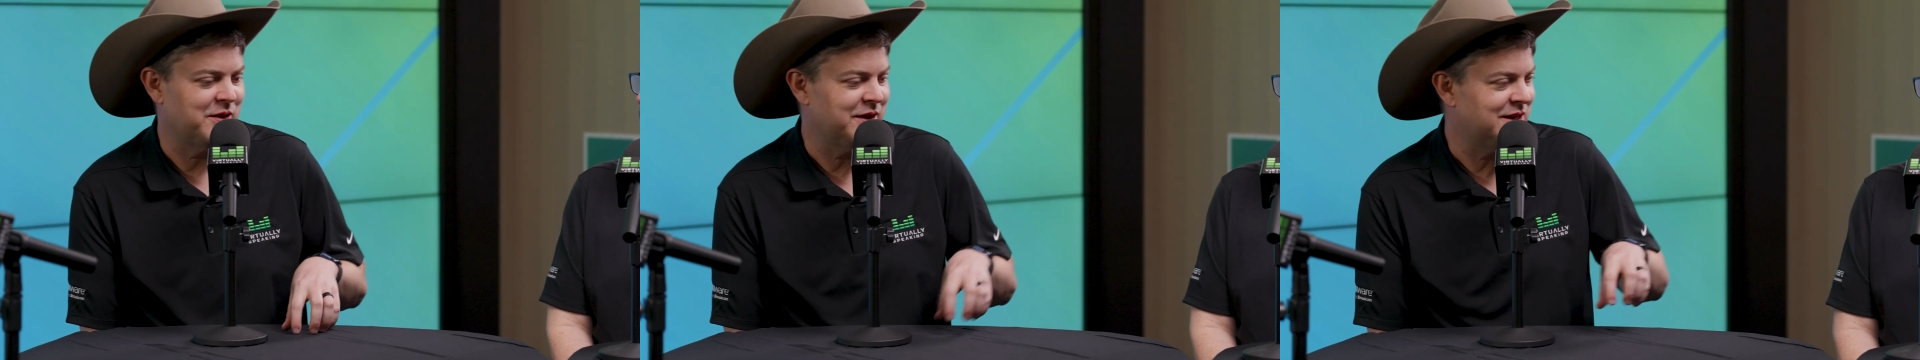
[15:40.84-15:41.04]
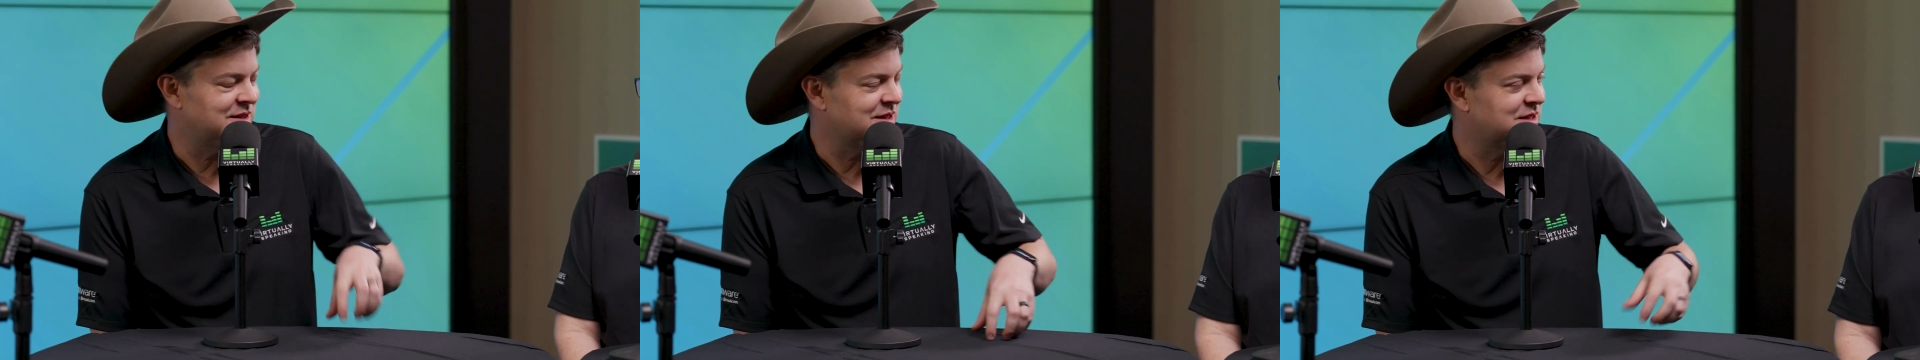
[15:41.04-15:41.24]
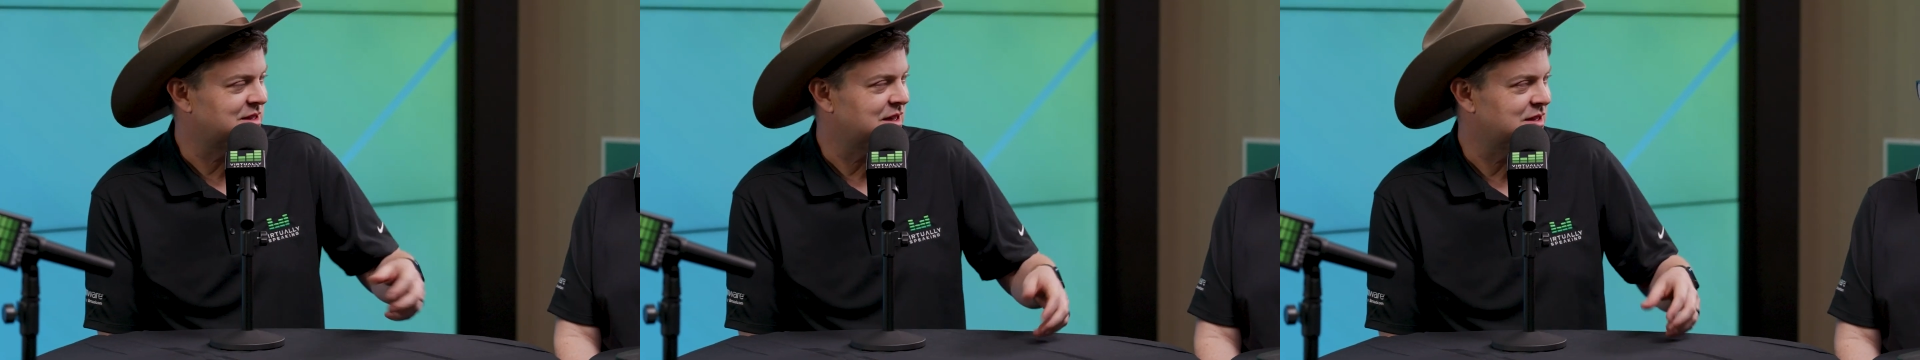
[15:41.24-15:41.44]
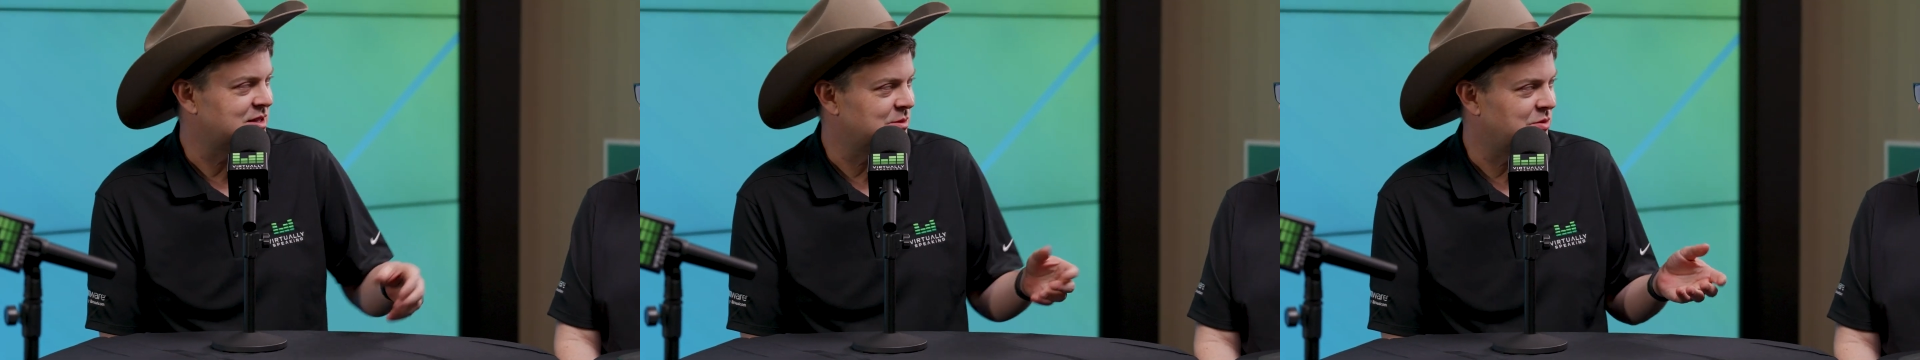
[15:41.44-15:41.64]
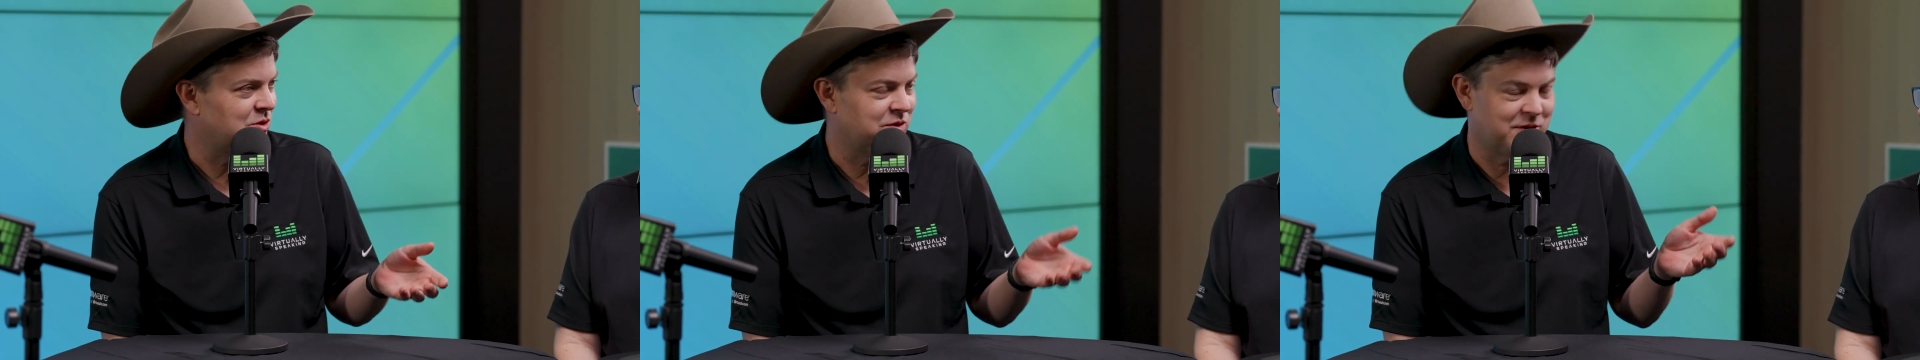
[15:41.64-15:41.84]
really is
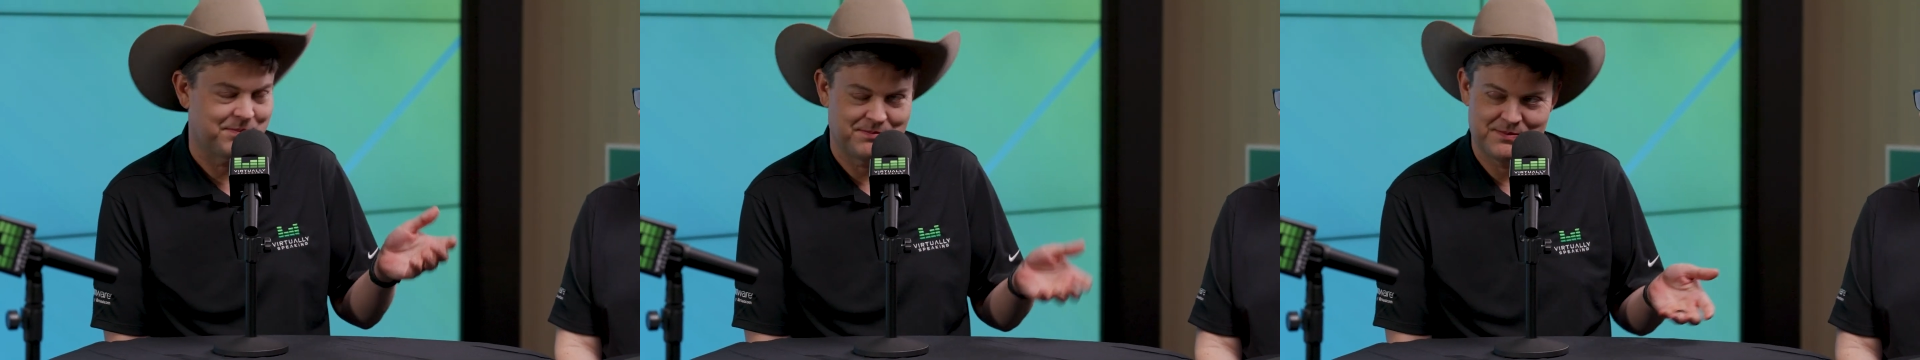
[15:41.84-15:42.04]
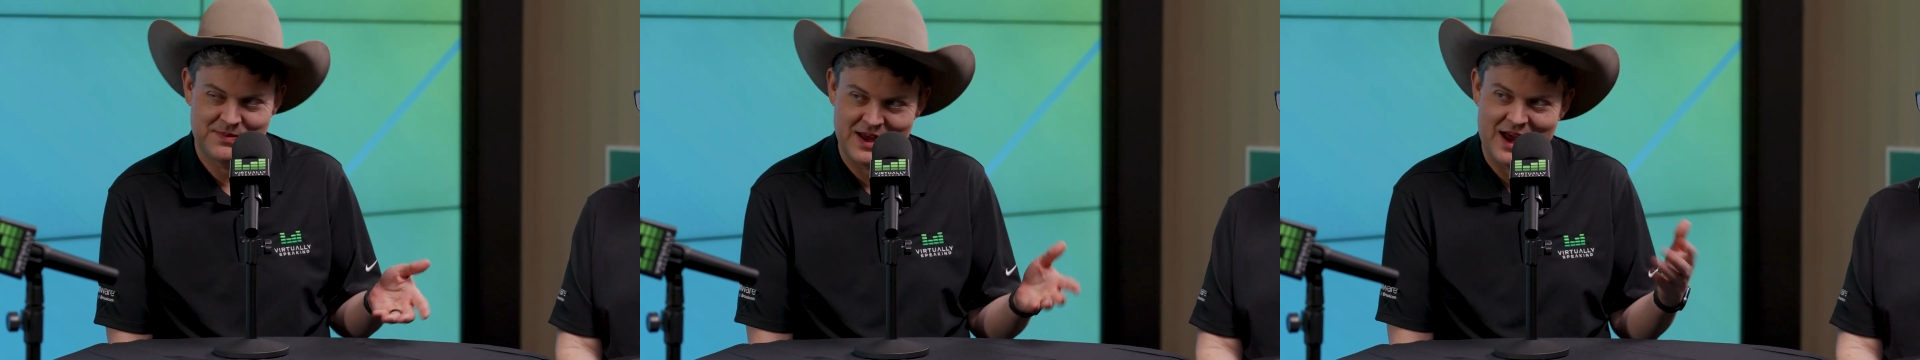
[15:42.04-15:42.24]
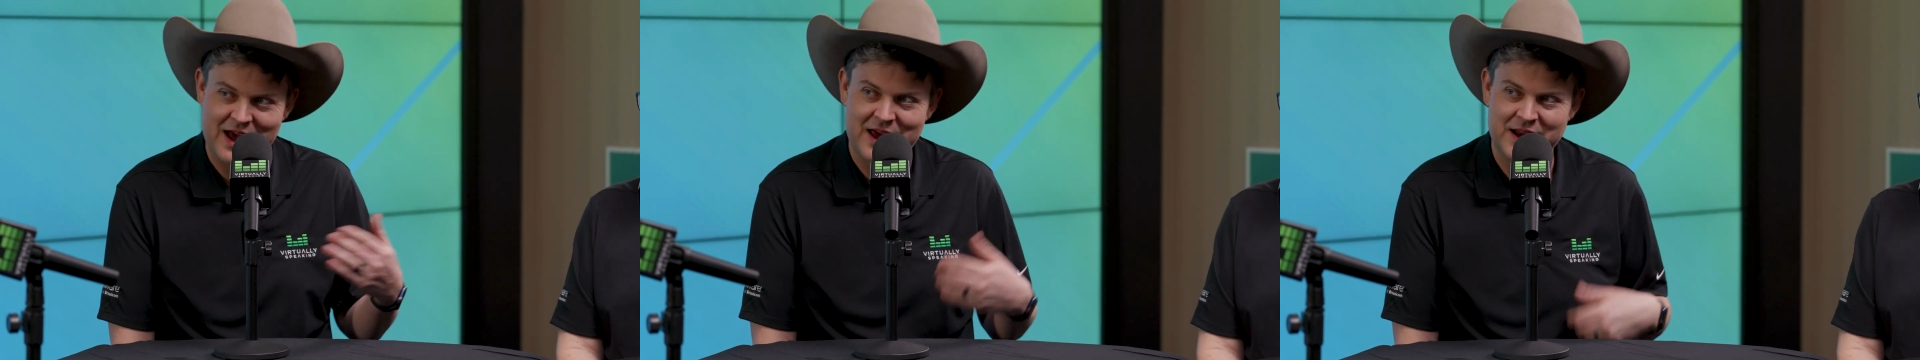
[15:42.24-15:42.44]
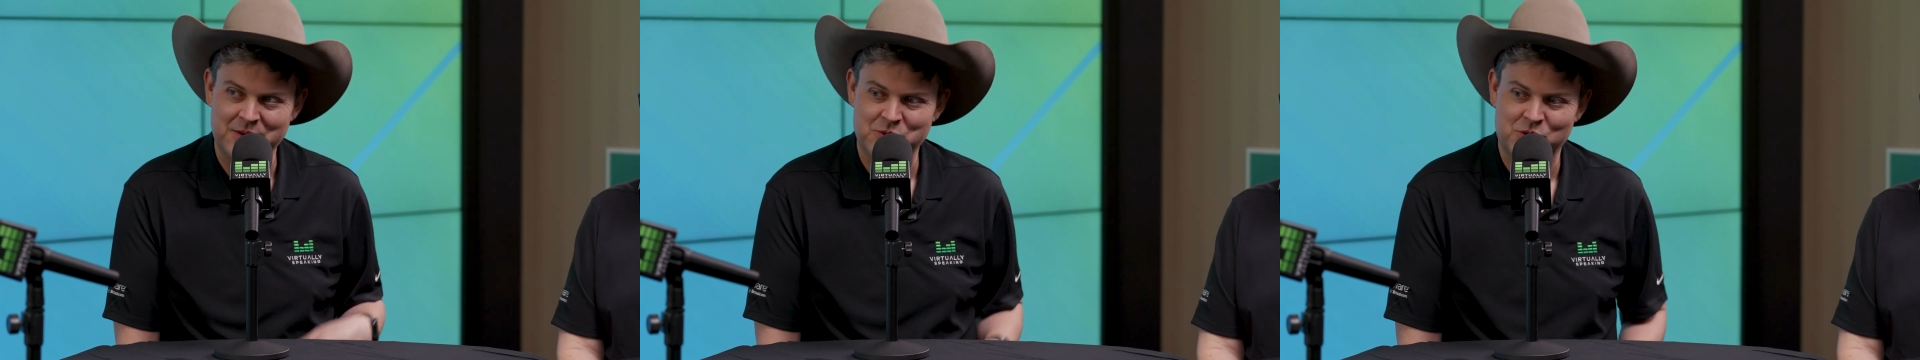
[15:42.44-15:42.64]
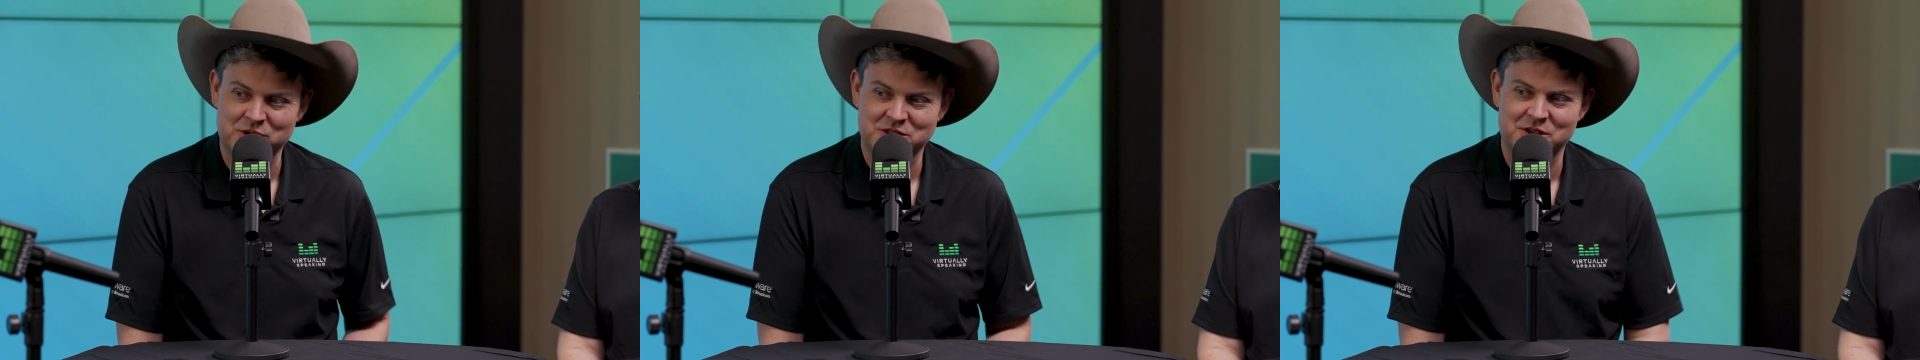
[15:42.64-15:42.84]
extensible to, to
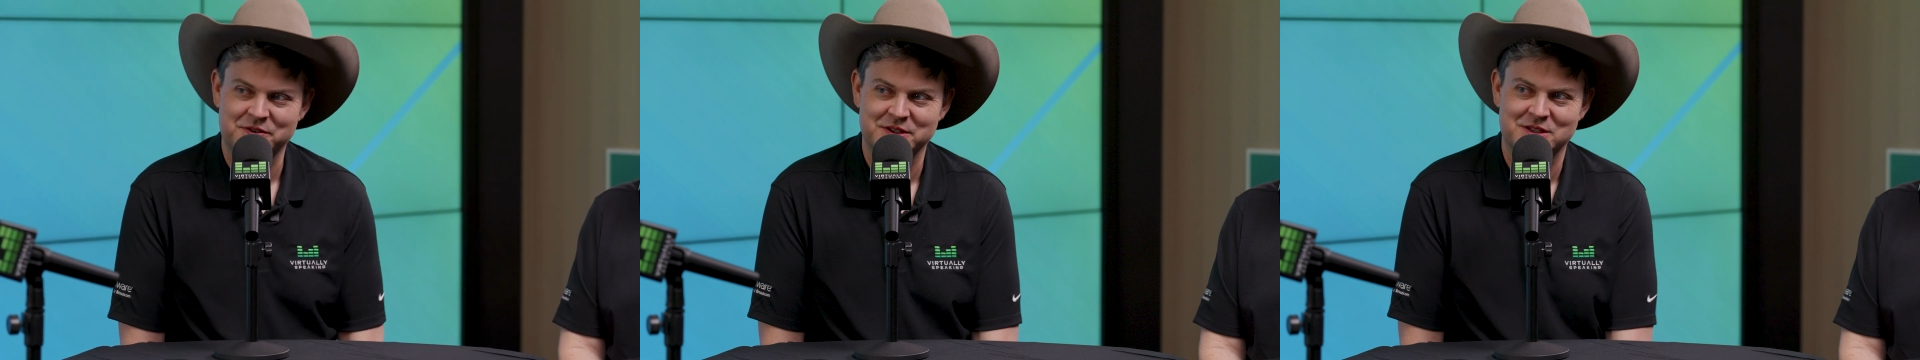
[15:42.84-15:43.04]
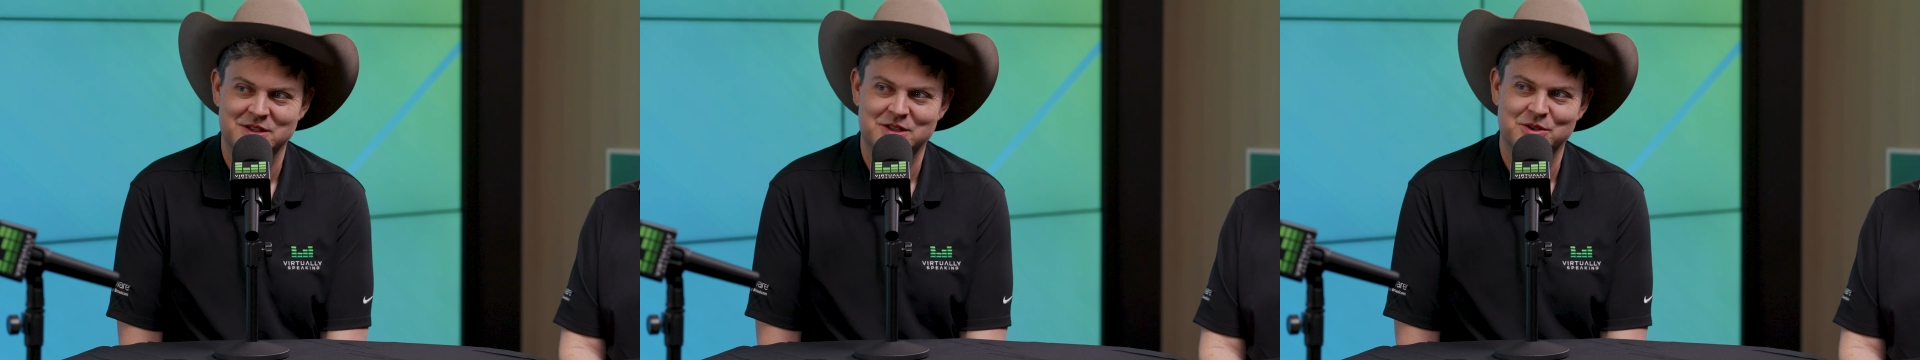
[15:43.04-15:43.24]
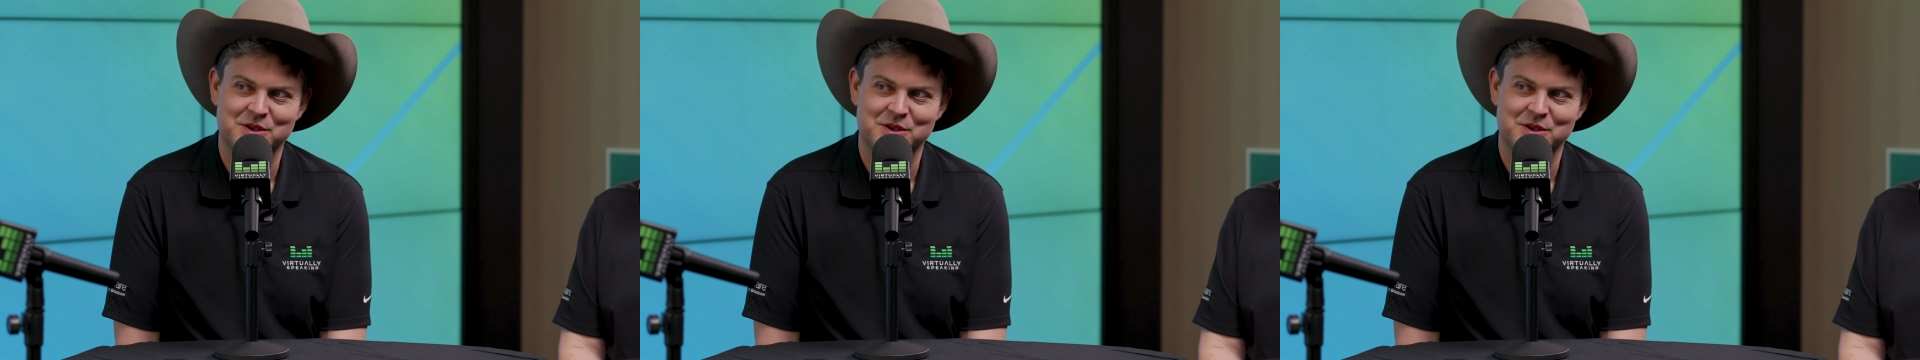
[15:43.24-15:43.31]
adding more services.